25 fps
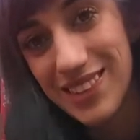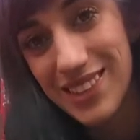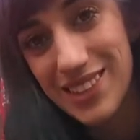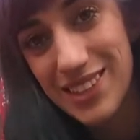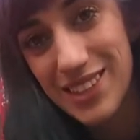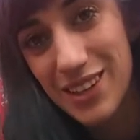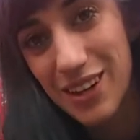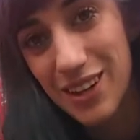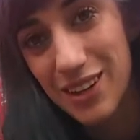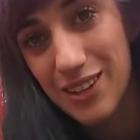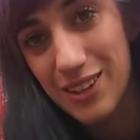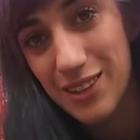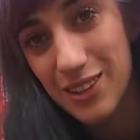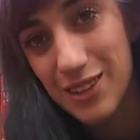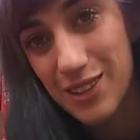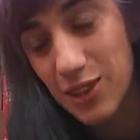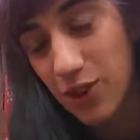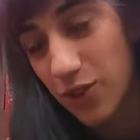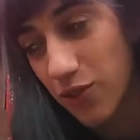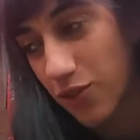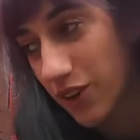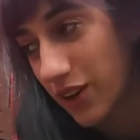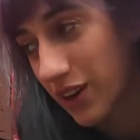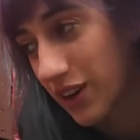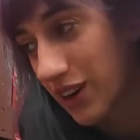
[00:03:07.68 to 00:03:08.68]
These dogs are
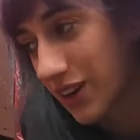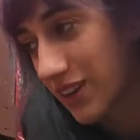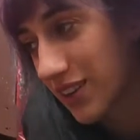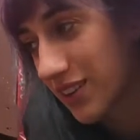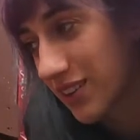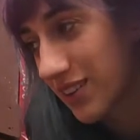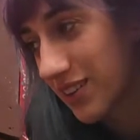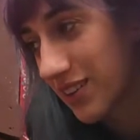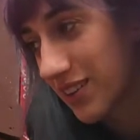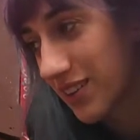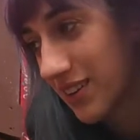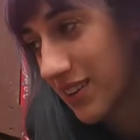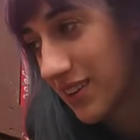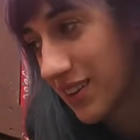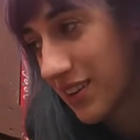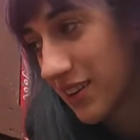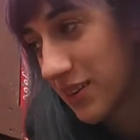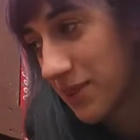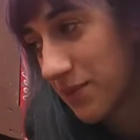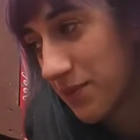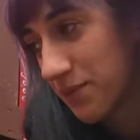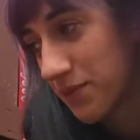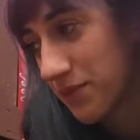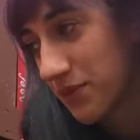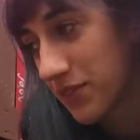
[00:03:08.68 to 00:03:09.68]
so funny.
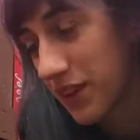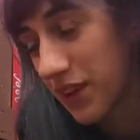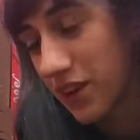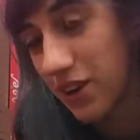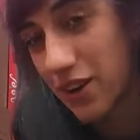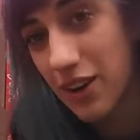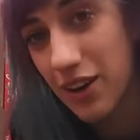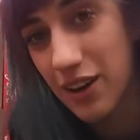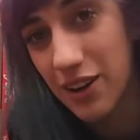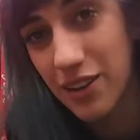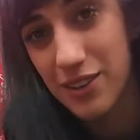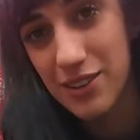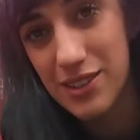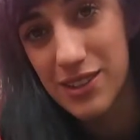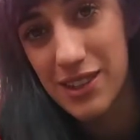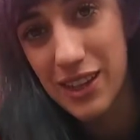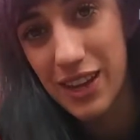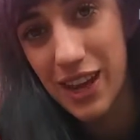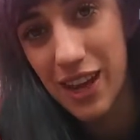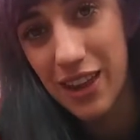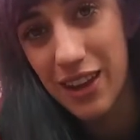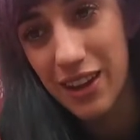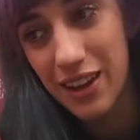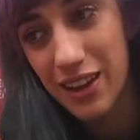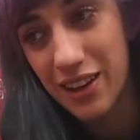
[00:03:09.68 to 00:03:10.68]
They all huddle
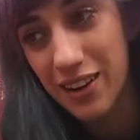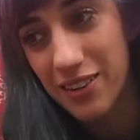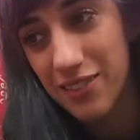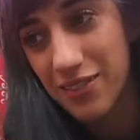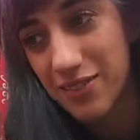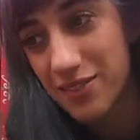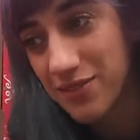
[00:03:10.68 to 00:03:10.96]
together.